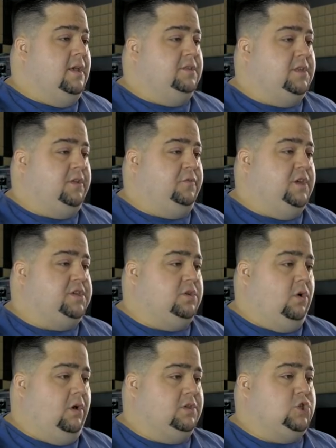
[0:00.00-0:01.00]
The Division
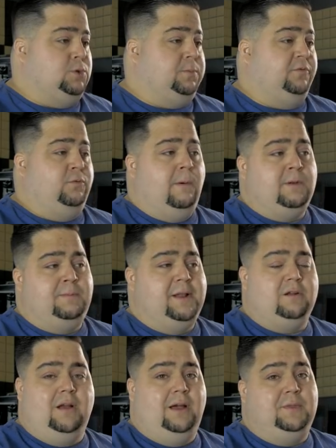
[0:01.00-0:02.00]
also performed
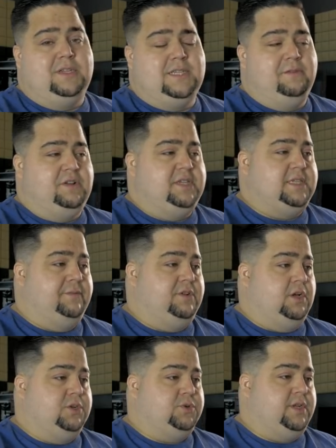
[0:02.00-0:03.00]
better on the
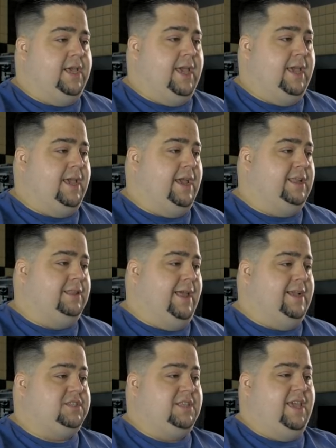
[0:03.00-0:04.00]
7700K. And
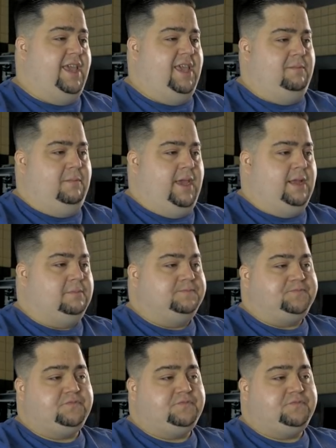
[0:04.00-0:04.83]
lastly, Hitman